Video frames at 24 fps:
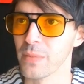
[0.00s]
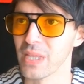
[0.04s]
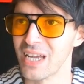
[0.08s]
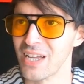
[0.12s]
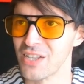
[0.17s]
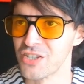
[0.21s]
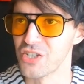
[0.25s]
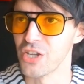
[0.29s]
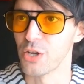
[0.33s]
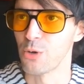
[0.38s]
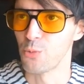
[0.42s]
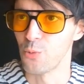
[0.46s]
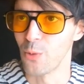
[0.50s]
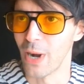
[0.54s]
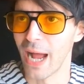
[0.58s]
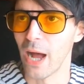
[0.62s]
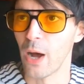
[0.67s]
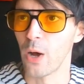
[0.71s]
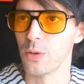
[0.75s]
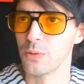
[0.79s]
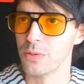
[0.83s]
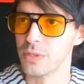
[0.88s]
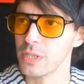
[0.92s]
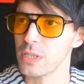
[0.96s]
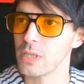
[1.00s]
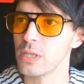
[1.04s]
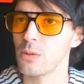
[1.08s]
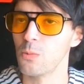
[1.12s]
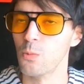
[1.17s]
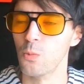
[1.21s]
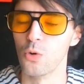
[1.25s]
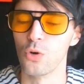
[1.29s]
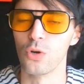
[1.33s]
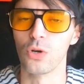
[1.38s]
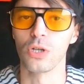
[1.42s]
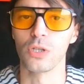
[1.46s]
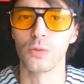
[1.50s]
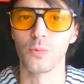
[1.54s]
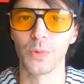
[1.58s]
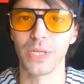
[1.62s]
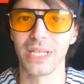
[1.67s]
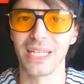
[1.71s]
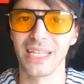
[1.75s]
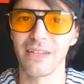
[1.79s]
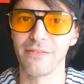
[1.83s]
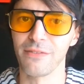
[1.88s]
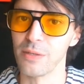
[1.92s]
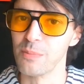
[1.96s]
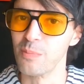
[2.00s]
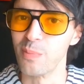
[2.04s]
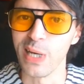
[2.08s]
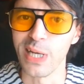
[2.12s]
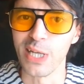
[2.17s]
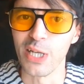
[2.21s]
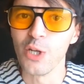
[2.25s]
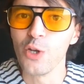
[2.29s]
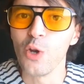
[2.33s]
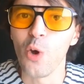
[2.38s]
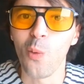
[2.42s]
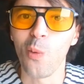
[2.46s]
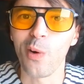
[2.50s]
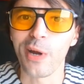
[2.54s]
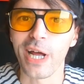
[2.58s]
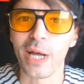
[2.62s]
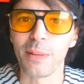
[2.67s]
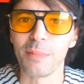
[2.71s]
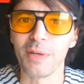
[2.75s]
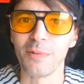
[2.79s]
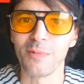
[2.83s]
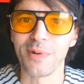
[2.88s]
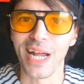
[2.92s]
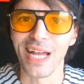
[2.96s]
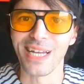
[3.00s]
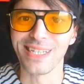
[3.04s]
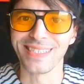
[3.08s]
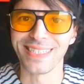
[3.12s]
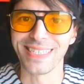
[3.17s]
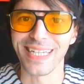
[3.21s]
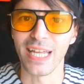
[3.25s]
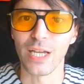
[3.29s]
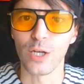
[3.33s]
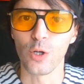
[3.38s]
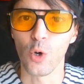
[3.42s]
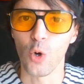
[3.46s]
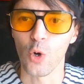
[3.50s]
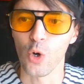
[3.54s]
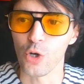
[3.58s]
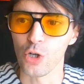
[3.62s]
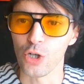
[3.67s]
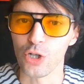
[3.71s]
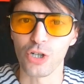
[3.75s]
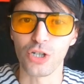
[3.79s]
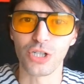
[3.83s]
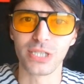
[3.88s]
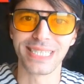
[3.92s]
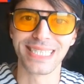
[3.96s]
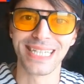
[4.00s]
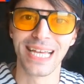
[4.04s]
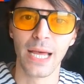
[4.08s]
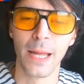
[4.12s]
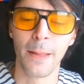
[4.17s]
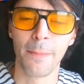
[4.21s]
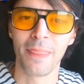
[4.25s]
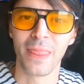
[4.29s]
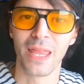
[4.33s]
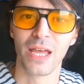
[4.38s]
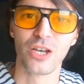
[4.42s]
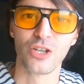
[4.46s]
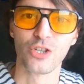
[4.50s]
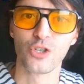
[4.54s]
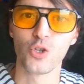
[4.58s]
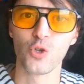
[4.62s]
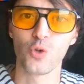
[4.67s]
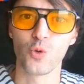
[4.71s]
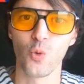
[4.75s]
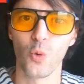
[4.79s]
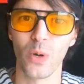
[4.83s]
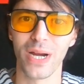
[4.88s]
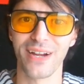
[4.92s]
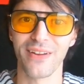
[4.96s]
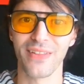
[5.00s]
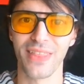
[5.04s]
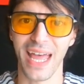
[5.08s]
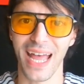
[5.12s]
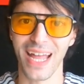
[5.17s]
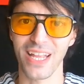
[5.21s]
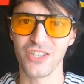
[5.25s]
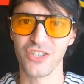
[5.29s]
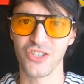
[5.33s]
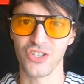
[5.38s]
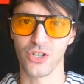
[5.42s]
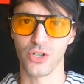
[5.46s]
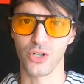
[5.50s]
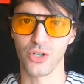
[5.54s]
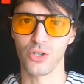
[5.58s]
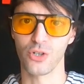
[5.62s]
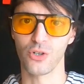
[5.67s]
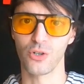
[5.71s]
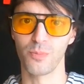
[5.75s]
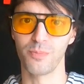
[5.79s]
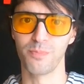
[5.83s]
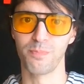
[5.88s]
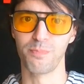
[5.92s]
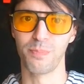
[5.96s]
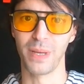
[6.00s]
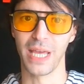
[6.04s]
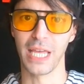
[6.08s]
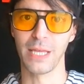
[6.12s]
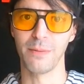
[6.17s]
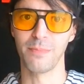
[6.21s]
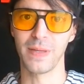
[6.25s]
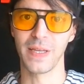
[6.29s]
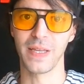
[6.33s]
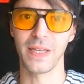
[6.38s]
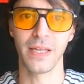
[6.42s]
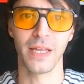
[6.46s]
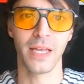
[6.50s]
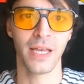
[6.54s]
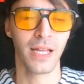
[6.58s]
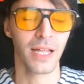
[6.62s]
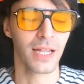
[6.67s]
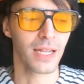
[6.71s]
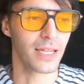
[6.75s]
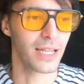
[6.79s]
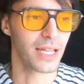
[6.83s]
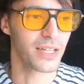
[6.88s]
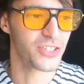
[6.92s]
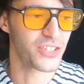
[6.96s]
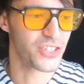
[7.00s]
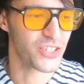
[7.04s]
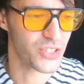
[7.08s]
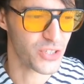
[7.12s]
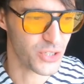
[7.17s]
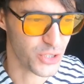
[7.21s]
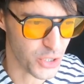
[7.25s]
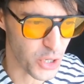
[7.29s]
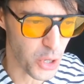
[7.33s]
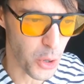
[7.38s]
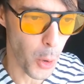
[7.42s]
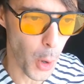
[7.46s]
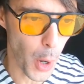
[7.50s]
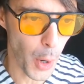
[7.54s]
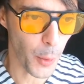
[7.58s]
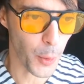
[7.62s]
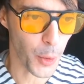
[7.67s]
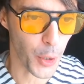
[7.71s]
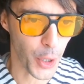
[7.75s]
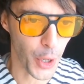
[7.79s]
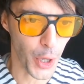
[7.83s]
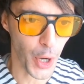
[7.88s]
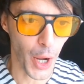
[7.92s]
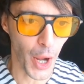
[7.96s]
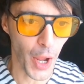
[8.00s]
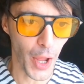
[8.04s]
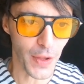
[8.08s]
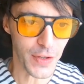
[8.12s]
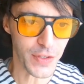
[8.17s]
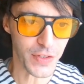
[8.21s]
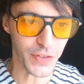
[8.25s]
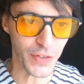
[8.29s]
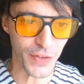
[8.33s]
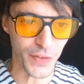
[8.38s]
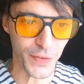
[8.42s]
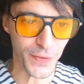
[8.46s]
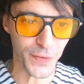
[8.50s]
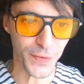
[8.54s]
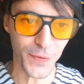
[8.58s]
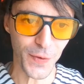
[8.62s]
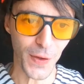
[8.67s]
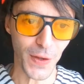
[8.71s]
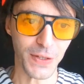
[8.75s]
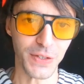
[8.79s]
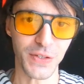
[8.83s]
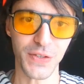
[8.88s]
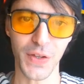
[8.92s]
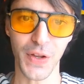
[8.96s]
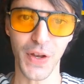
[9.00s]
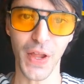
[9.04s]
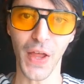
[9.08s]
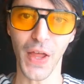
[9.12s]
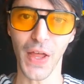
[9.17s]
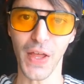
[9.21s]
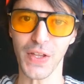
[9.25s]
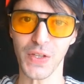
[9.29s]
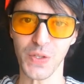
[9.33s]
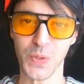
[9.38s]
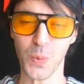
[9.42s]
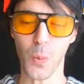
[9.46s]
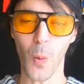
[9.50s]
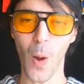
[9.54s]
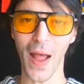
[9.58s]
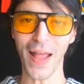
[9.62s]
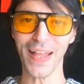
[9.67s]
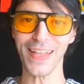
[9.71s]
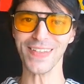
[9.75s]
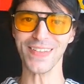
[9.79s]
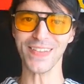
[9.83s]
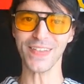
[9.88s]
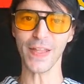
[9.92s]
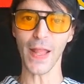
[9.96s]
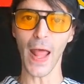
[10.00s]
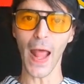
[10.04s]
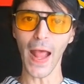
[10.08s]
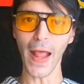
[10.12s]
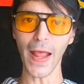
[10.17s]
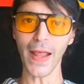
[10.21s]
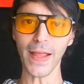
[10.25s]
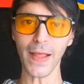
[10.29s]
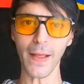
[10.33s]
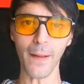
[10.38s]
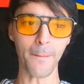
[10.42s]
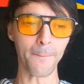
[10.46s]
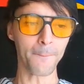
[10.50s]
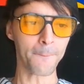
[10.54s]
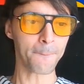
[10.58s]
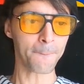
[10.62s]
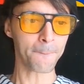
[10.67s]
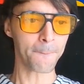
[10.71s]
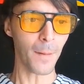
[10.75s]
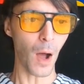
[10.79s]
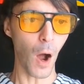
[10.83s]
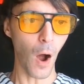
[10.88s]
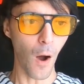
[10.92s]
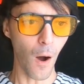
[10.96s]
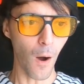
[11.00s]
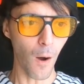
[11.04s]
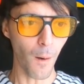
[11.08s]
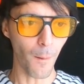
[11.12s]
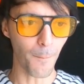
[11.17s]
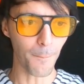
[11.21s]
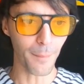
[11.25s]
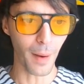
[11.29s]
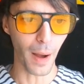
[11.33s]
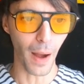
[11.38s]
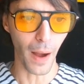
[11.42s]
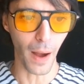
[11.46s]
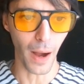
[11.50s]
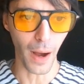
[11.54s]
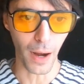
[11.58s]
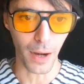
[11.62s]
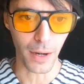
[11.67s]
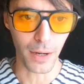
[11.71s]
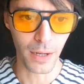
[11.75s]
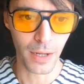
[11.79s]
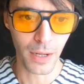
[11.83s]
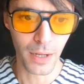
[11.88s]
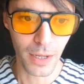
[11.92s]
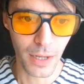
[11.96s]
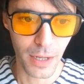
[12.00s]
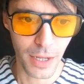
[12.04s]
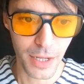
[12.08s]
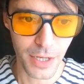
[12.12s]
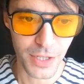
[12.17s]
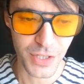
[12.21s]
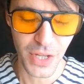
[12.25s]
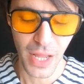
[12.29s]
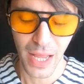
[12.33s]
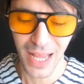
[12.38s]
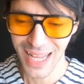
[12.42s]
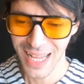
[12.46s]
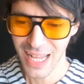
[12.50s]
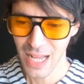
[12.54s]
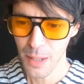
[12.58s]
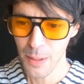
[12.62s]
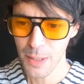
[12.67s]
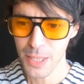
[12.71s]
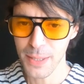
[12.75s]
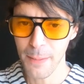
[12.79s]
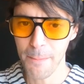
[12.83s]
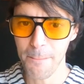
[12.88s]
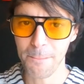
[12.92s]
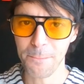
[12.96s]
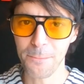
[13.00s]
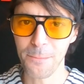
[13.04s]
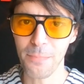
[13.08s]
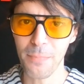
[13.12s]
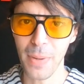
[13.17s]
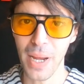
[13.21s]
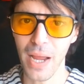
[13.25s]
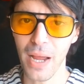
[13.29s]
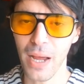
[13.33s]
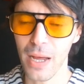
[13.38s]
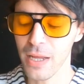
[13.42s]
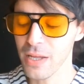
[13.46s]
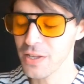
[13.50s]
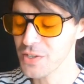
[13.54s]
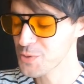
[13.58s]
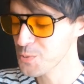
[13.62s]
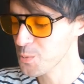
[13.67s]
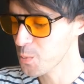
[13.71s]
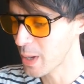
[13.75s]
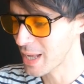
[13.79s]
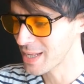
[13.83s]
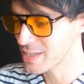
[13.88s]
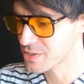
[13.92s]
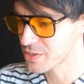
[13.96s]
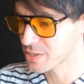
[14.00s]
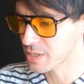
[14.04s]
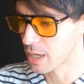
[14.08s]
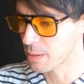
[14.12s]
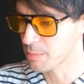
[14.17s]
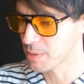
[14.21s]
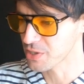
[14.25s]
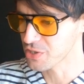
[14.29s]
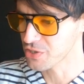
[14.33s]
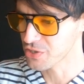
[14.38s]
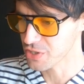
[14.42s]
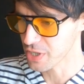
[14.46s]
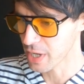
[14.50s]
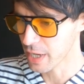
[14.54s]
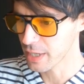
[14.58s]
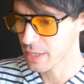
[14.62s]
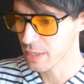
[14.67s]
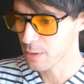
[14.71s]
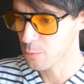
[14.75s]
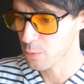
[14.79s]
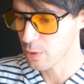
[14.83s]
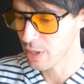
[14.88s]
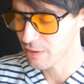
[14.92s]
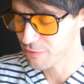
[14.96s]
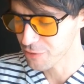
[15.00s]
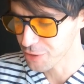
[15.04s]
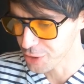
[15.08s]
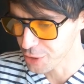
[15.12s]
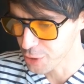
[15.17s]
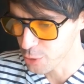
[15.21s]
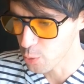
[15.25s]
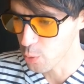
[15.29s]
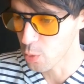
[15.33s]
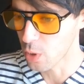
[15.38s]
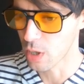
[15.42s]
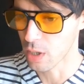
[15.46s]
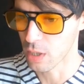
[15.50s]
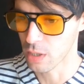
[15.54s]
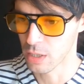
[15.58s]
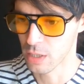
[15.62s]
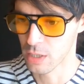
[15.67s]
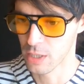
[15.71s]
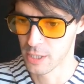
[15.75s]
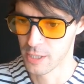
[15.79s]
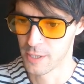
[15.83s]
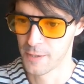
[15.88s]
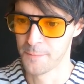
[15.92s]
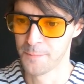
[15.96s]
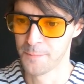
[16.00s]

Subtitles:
It's a round world we live in, but you know what I mean when I say corners. Square that circle, baby. Let's do it. We're gonna have some fun today. It's Wednesday. Oh man, it is Wednesday. I'm excited wherever you are.